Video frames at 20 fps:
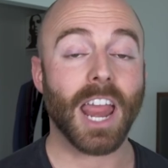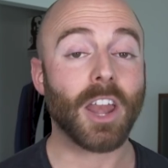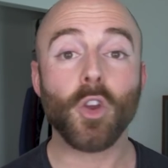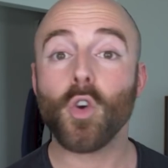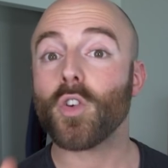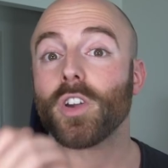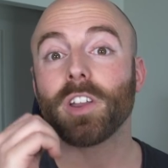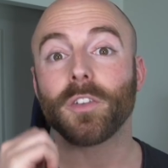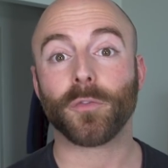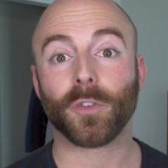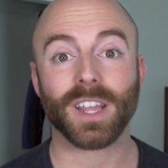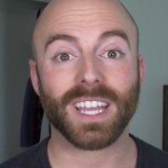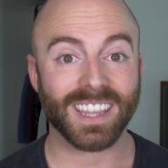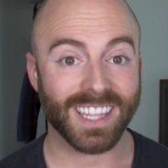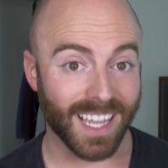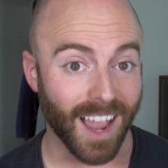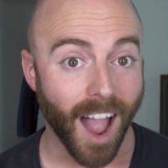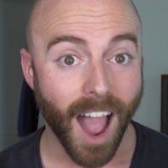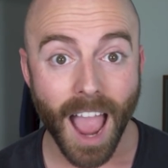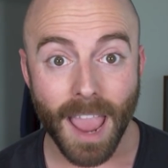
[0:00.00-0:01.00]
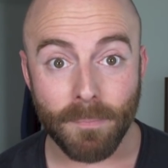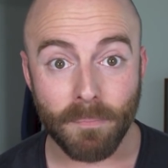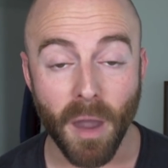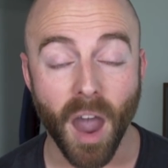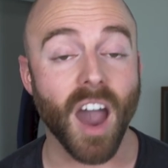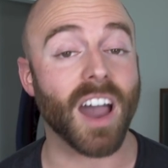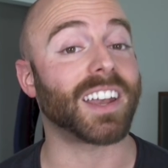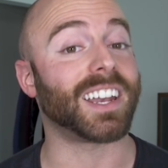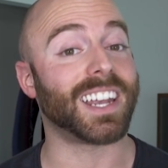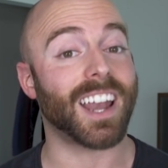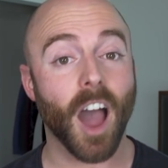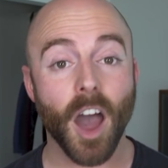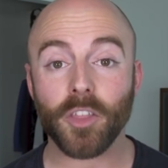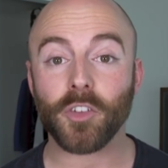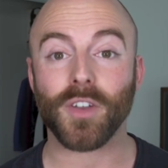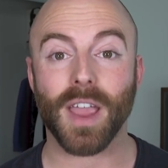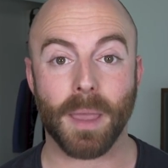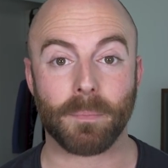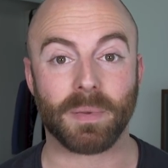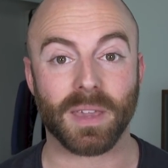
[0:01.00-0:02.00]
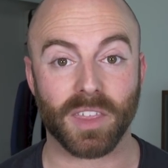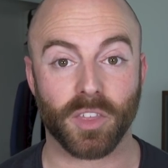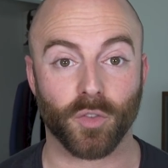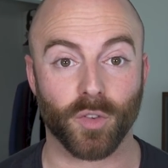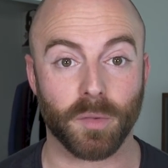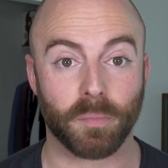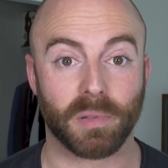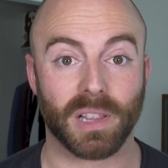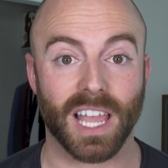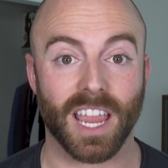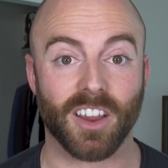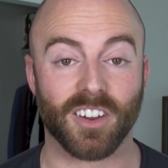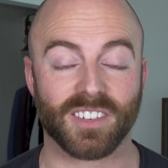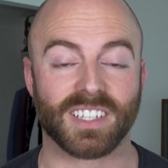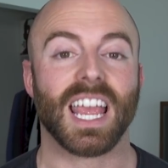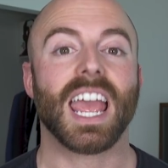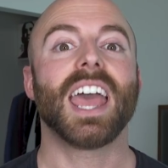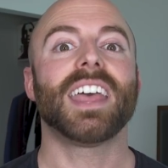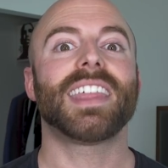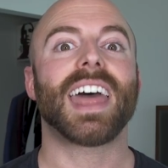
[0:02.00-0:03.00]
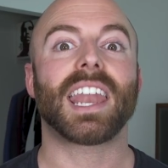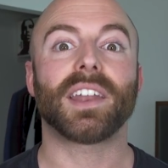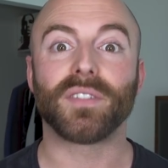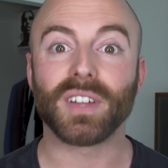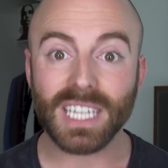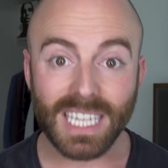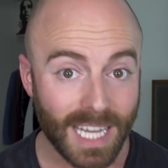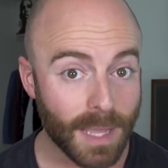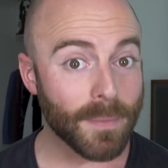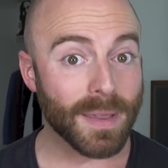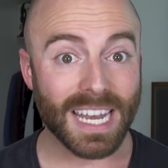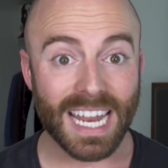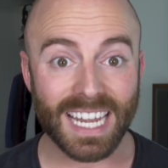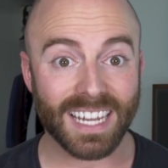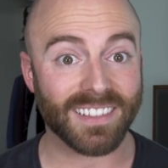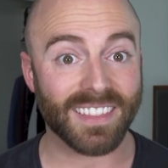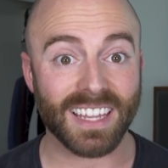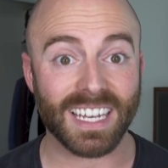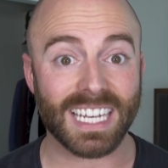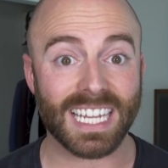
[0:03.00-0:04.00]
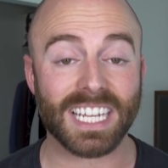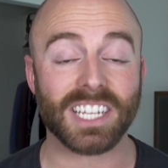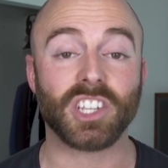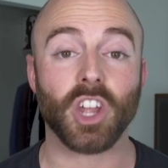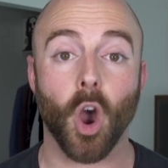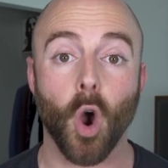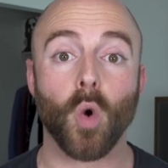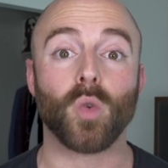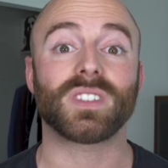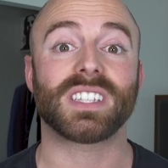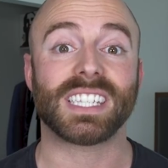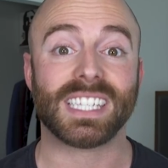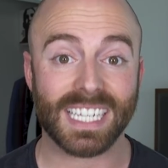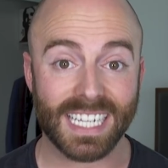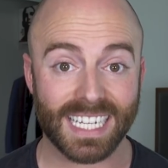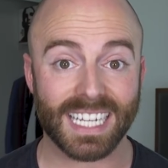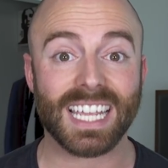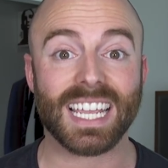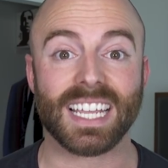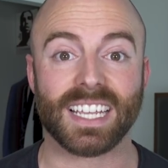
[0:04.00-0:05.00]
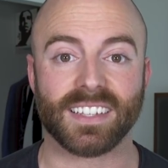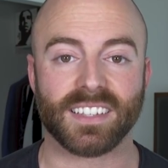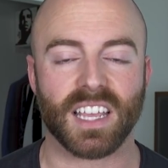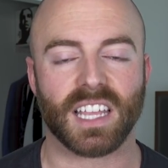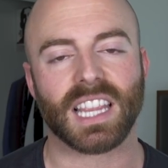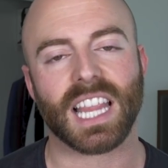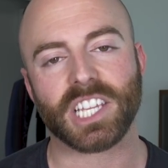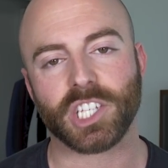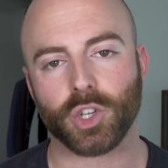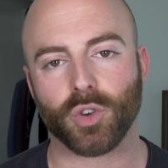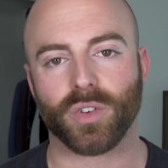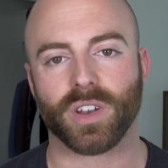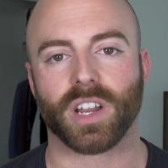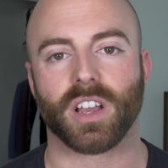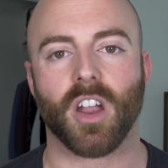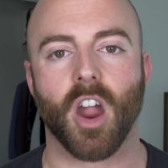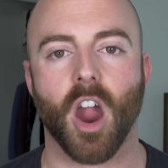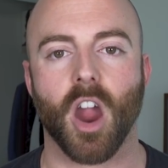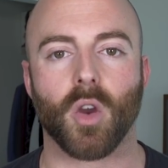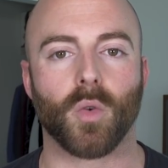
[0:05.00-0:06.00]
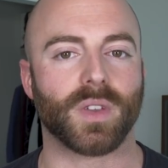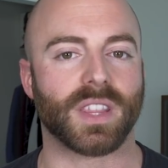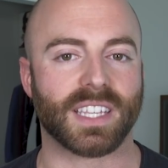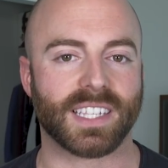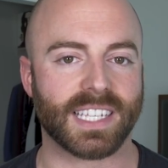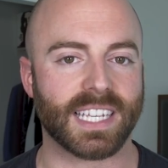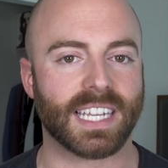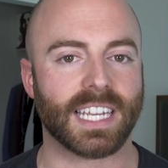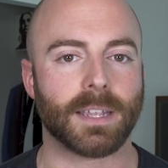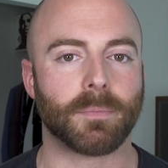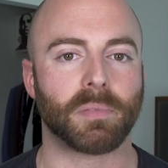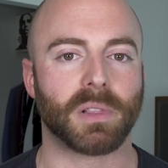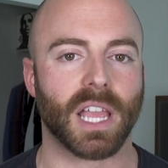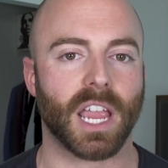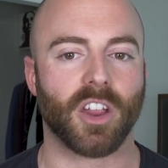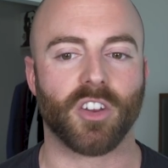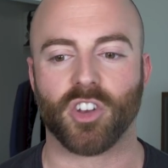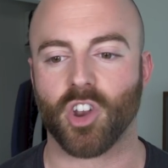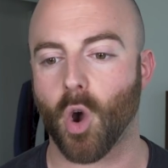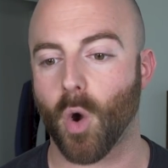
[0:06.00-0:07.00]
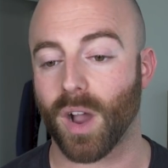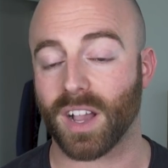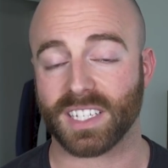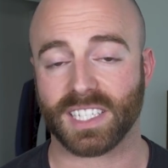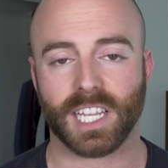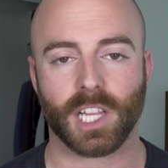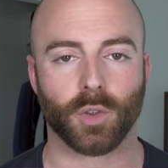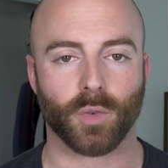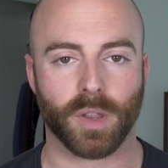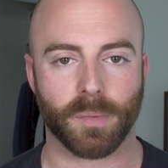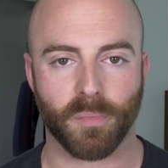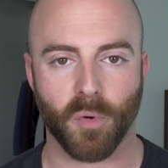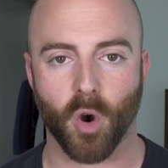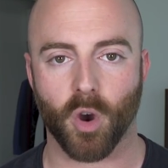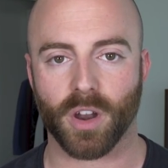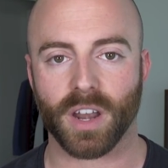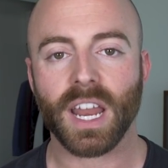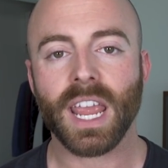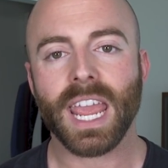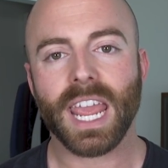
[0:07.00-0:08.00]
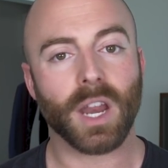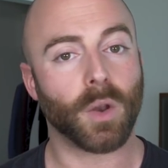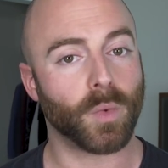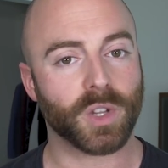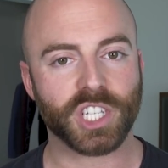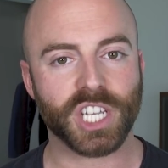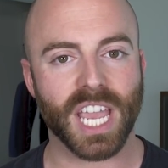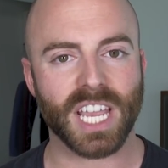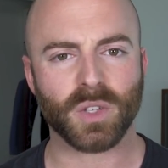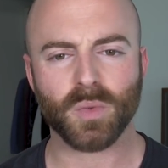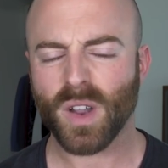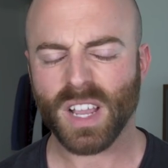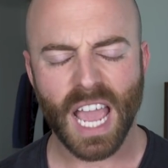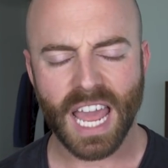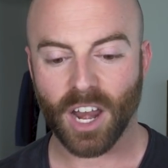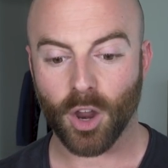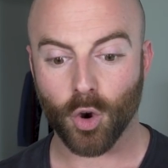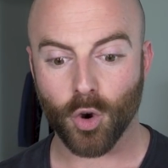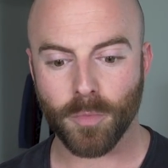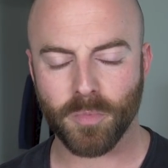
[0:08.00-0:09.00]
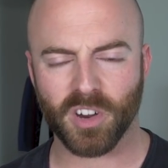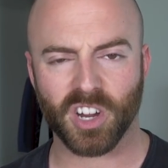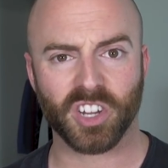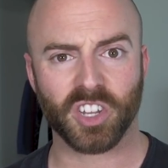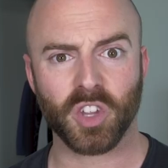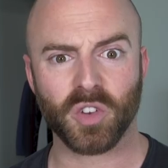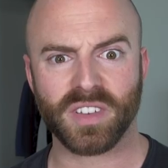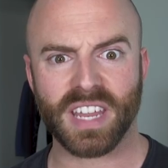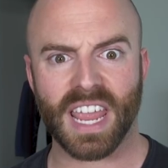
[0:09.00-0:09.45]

And who could forget the iPod and other MP3 players that have eliminated the need to own CDs, unless you're in a car with a CD player, no auxiliary port, in which case, what kind of Uber are you